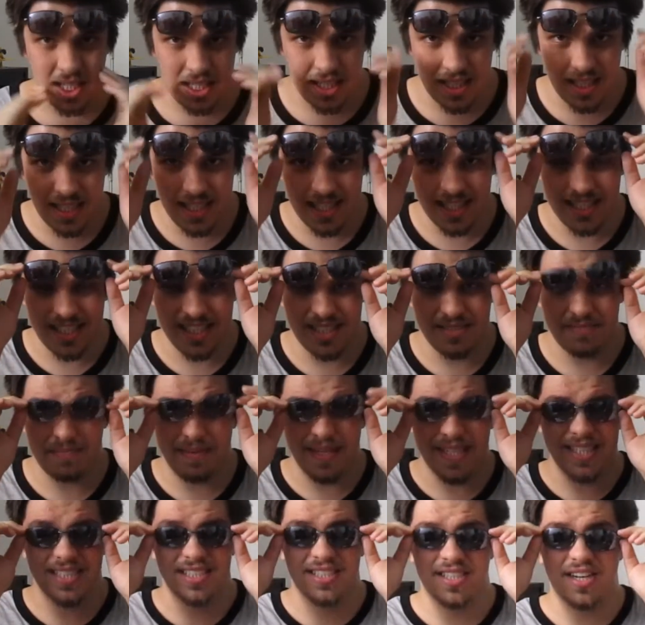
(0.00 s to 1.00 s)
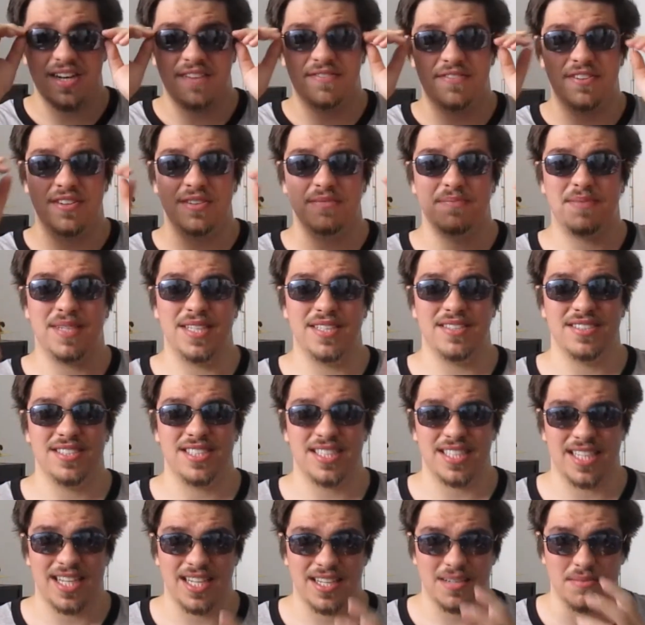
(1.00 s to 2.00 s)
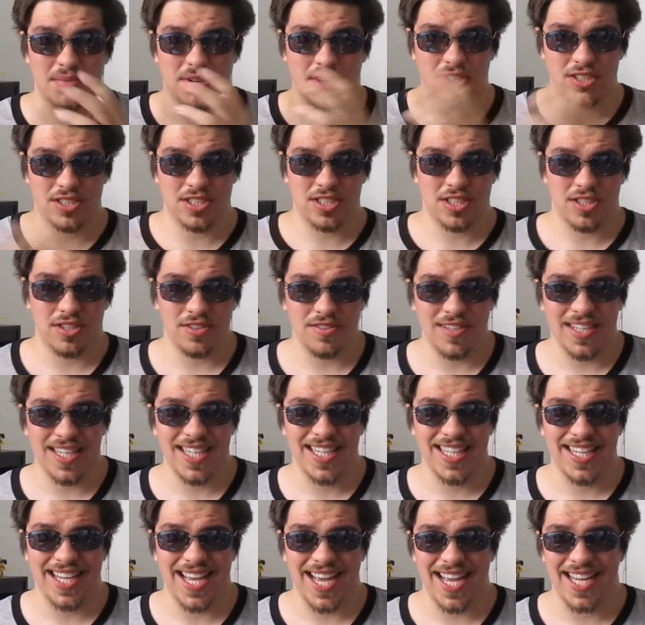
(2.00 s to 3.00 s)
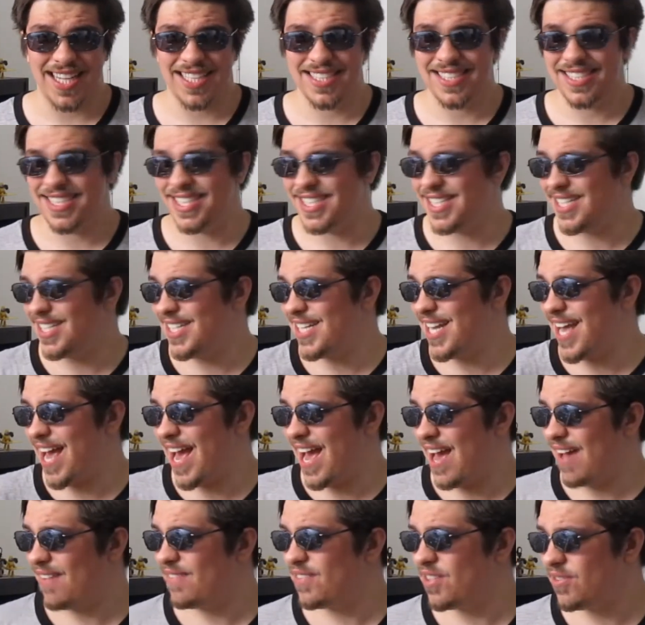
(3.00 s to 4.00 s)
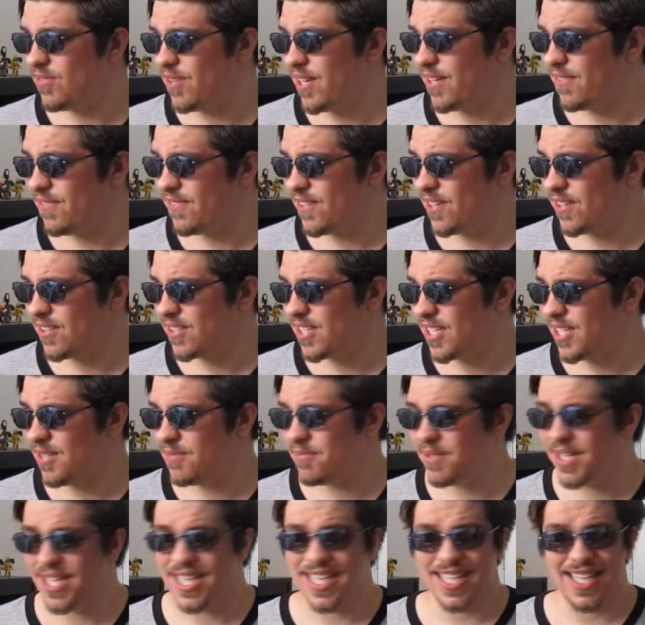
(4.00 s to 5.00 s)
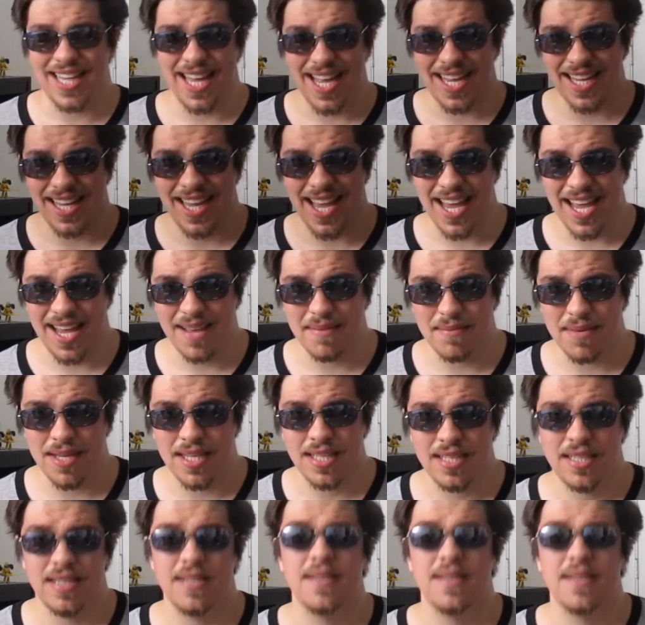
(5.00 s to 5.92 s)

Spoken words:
this is based off her appearance in Kingdom Hearts 3, and she didn't have the Rainfell Keyblade in that game.